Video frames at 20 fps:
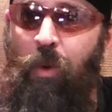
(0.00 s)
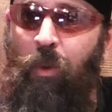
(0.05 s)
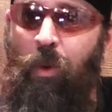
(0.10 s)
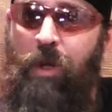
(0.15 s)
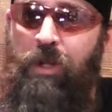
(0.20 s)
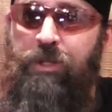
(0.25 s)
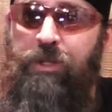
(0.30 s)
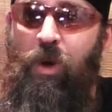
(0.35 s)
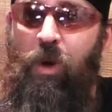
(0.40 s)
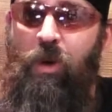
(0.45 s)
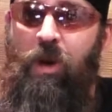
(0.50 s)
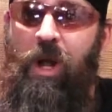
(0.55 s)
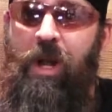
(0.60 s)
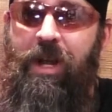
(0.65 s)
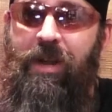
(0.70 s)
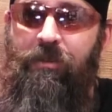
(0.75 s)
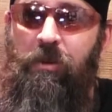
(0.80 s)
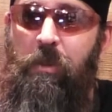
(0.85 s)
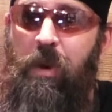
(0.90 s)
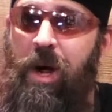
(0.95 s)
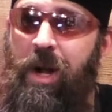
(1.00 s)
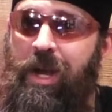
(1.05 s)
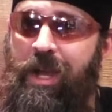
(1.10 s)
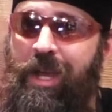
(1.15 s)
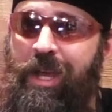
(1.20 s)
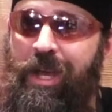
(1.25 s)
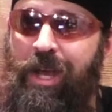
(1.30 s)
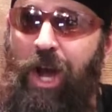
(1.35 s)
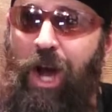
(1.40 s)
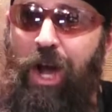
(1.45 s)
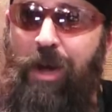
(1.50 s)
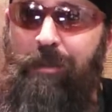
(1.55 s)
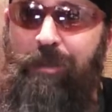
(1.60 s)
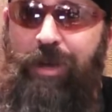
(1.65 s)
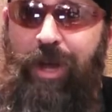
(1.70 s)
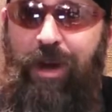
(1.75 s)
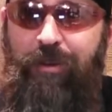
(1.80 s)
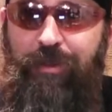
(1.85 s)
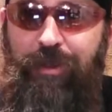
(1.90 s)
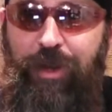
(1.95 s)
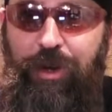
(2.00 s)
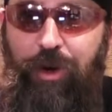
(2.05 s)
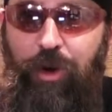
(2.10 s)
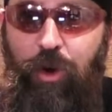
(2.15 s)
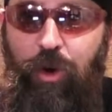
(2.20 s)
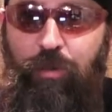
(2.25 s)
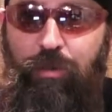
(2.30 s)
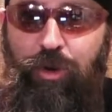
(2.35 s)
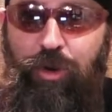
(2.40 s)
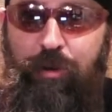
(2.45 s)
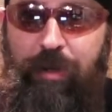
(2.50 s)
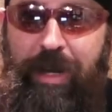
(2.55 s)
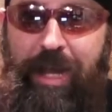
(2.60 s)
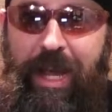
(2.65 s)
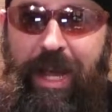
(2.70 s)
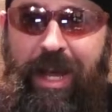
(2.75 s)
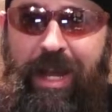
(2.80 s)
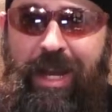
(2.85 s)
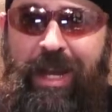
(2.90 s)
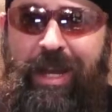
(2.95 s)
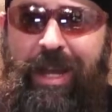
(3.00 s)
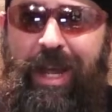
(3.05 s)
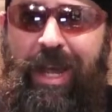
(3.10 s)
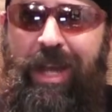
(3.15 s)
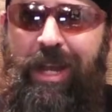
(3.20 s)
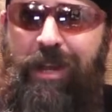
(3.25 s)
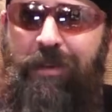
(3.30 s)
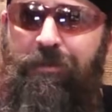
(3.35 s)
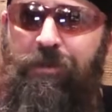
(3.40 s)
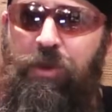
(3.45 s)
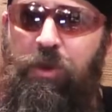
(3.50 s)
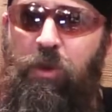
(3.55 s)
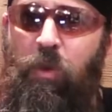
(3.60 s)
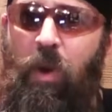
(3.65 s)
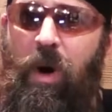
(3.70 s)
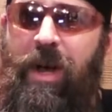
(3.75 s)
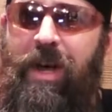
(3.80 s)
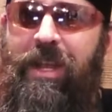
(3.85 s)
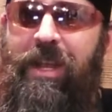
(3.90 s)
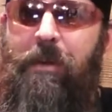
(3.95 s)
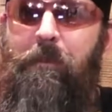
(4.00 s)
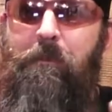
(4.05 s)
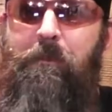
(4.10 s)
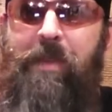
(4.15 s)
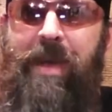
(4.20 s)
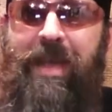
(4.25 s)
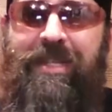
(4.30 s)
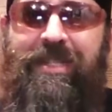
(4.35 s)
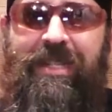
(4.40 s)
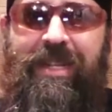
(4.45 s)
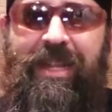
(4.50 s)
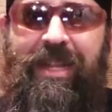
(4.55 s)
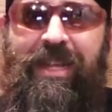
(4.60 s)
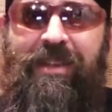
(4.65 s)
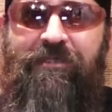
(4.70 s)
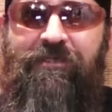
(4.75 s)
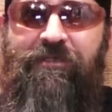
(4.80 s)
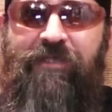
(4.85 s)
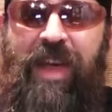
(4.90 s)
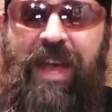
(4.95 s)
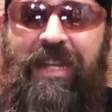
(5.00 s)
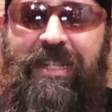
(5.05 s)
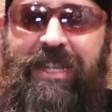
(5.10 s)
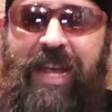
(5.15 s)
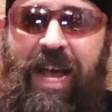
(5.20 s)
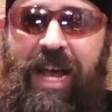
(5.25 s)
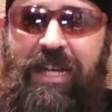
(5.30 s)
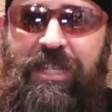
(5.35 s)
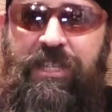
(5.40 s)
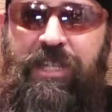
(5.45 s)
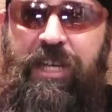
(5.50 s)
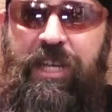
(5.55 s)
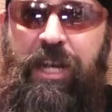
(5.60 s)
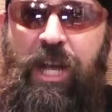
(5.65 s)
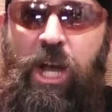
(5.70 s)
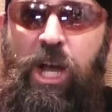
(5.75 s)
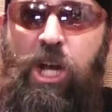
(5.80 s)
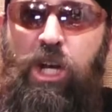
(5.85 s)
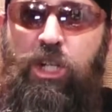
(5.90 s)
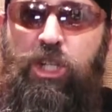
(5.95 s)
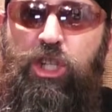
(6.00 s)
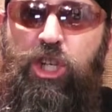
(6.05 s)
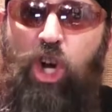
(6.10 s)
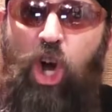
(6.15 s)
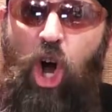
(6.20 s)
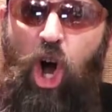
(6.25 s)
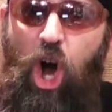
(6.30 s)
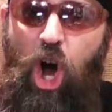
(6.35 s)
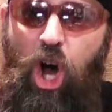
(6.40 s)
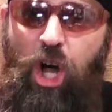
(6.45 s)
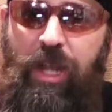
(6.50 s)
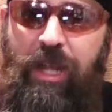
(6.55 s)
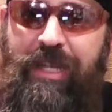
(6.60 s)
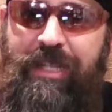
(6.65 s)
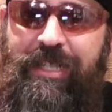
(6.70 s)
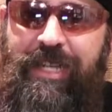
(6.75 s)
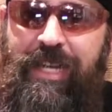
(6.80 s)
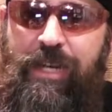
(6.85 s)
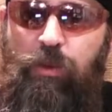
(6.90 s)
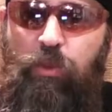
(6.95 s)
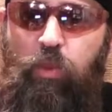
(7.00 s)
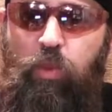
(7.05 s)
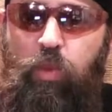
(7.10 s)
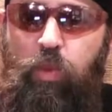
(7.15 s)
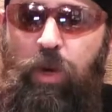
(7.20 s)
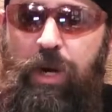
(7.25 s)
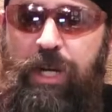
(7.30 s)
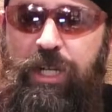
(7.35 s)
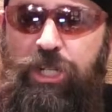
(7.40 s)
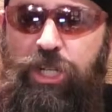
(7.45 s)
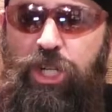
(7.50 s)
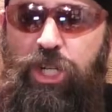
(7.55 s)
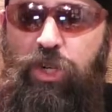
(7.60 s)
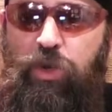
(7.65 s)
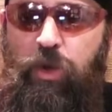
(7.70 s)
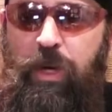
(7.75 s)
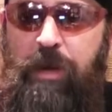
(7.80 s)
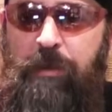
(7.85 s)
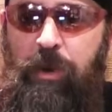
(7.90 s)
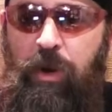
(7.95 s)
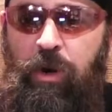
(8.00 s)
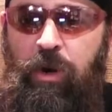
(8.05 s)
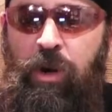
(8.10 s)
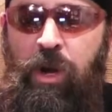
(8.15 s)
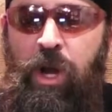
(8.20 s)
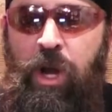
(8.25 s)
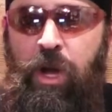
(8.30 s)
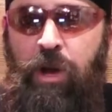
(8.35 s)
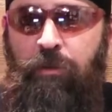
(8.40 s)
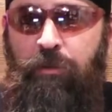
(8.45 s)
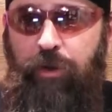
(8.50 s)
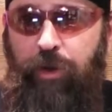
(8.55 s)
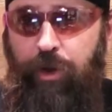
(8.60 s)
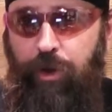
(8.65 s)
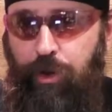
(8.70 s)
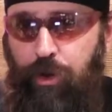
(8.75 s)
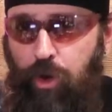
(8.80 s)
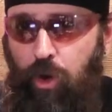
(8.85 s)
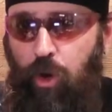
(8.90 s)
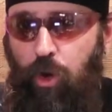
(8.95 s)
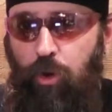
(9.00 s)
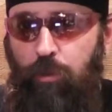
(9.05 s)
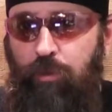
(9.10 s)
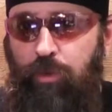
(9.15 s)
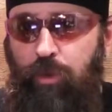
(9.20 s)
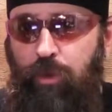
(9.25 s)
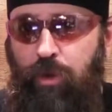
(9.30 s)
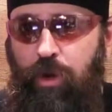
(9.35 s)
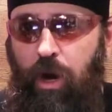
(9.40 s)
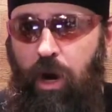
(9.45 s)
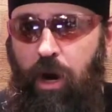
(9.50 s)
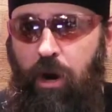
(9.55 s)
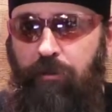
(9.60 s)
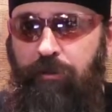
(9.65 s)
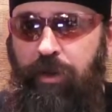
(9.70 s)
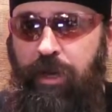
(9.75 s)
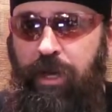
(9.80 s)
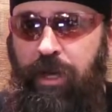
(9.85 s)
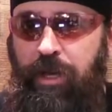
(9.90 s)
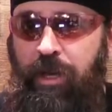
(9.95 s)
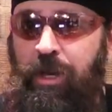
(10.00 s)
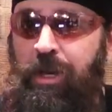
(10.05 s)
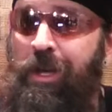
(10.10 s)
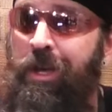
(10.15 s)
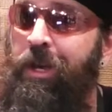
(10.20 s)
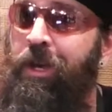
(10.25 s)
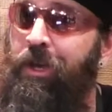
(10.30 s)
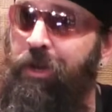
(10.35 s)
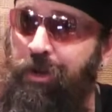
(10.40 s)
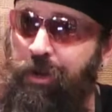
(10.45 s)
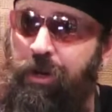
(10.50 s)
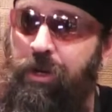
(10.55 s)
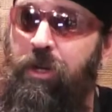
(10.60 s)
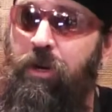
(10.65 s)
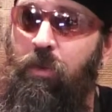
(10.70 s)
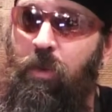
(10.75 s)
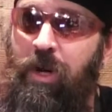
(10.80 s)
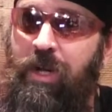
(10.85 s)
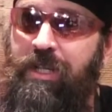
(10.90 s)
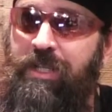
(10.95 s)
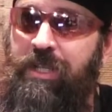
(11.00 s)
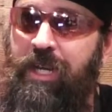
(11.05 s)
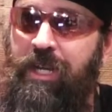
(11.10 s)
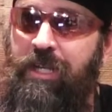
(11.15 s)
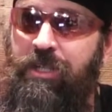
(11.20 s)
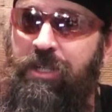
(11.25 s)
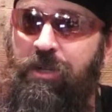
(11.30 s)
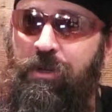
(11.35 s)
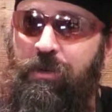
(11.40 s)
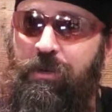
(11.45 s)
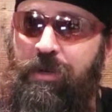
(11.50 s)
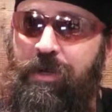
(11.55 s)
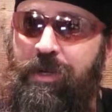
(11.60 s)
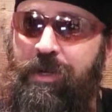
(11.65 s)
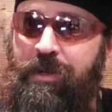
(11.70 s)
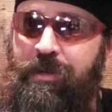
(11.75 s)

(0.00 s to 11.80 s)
What's going on, everybody? I'm Kevin, the Cold Brew Mechanic, and if you want an amazingly fantastic, chocolatey rich creamer for your cold brew coffee, you're going to want to stay tuned.